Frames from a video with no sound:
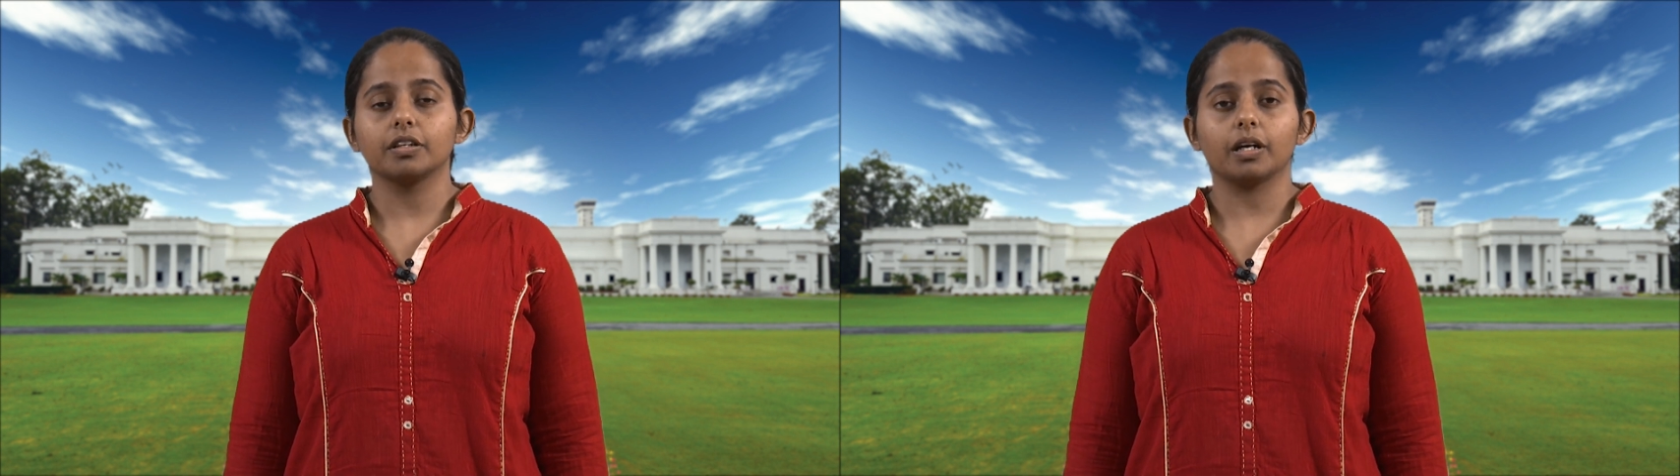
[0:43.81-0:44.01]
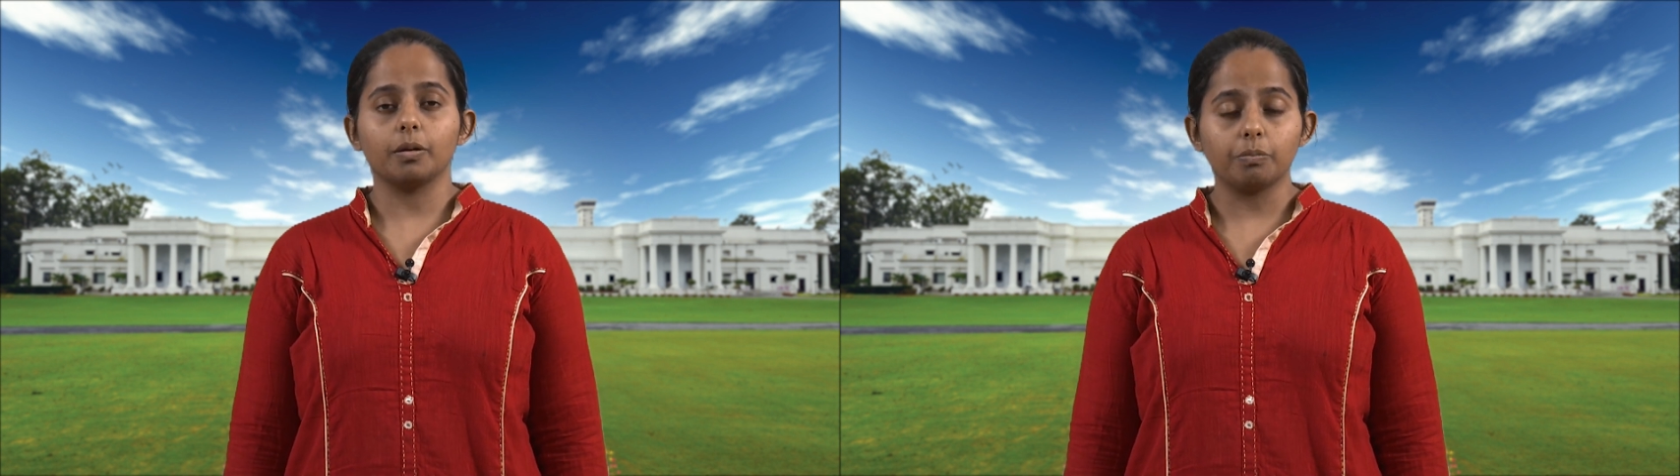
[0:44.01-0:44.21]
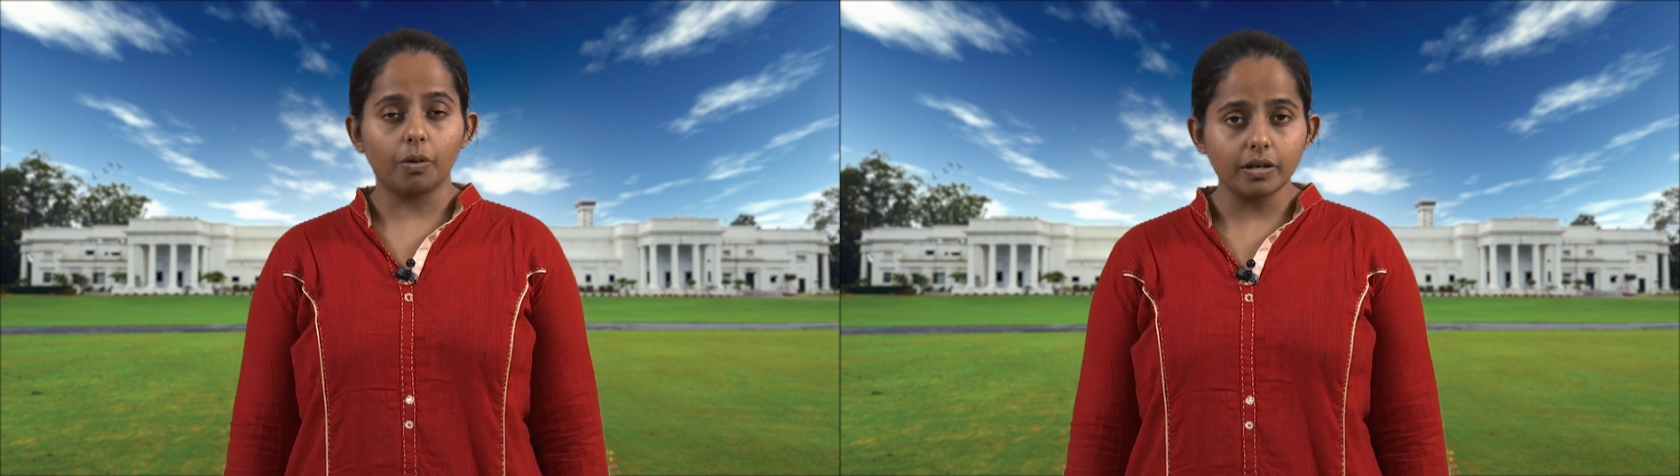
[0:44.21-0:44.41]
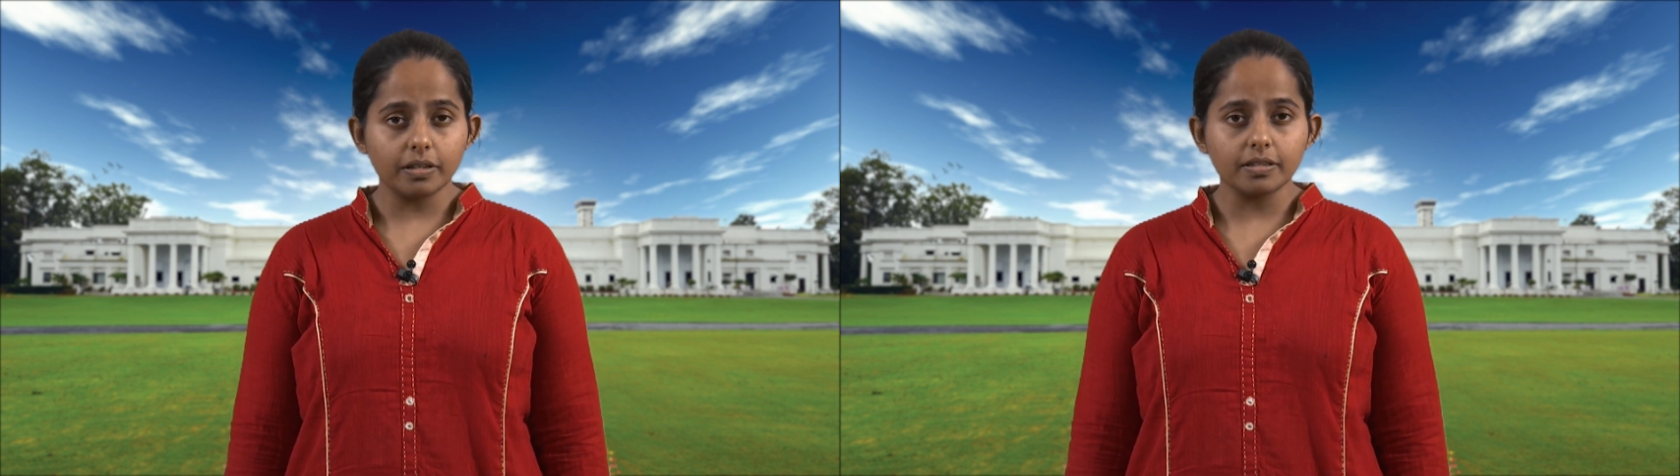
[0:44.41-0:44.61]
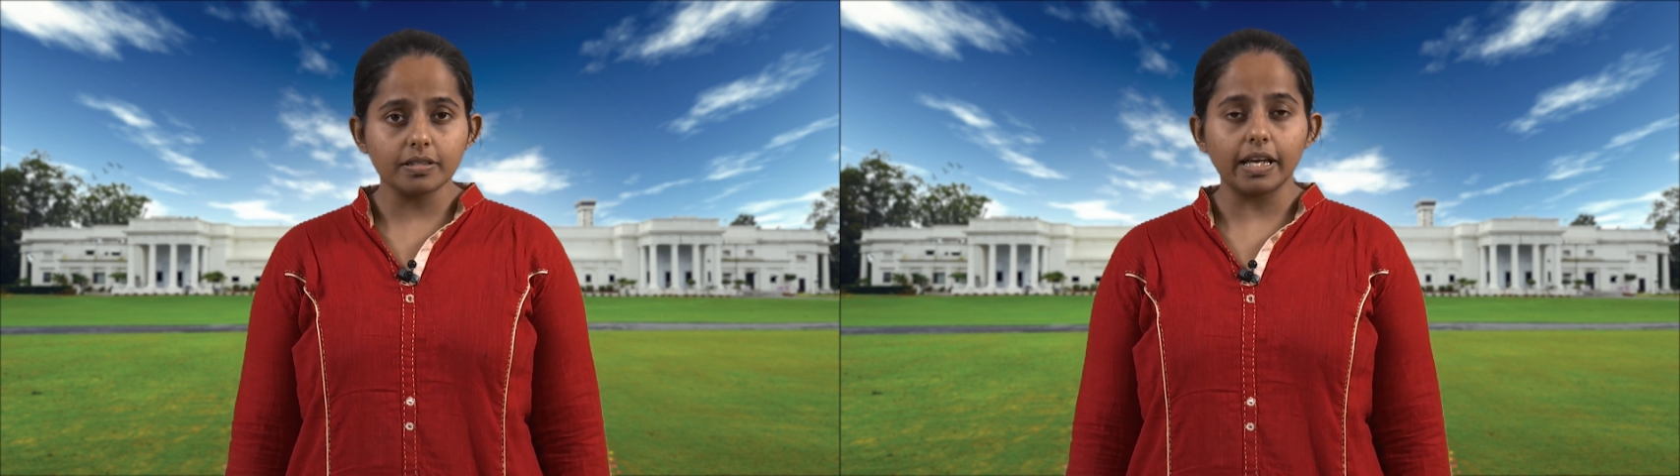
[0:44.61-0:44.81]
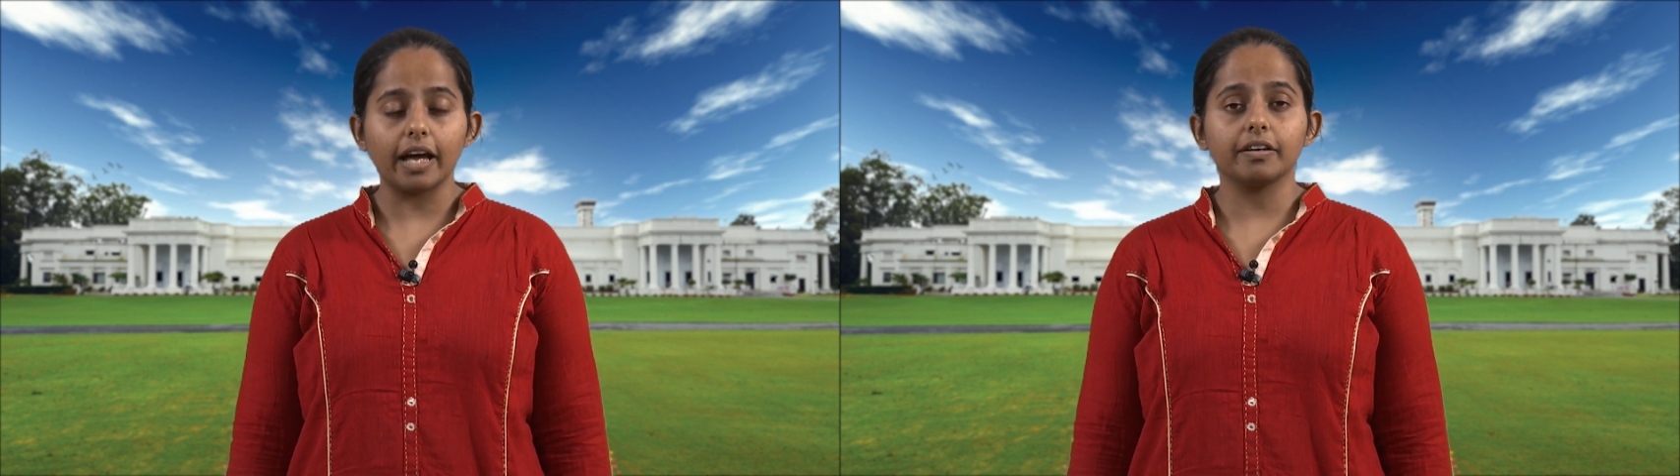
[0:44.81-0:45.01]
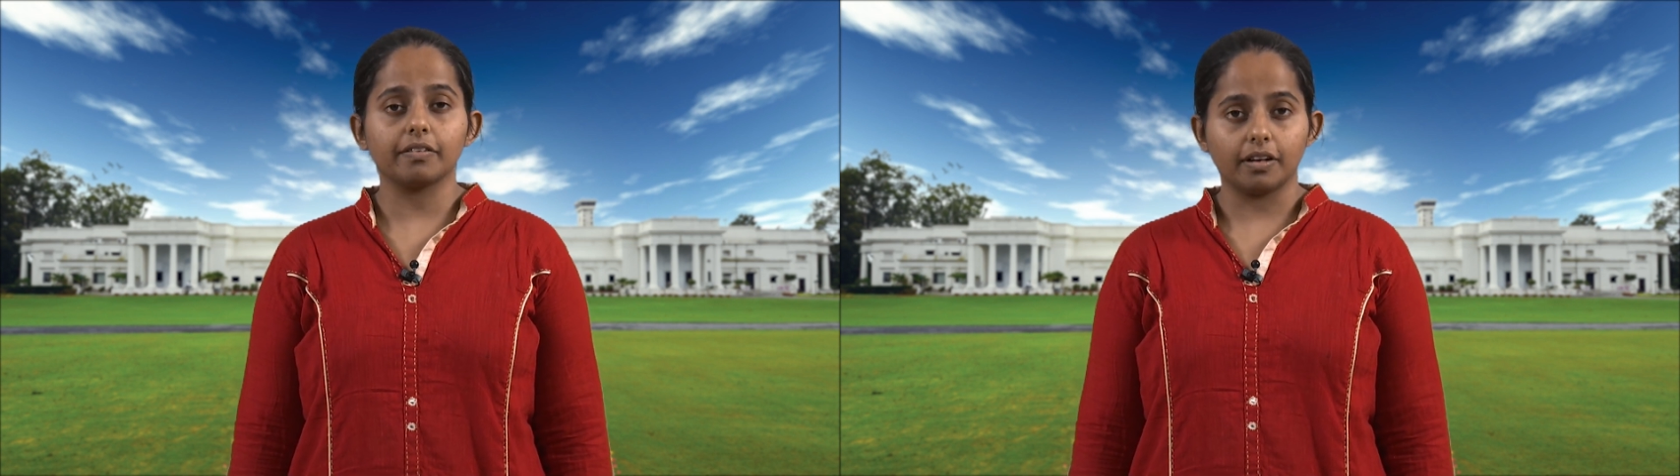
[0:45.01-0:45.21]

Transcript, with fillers: the importance and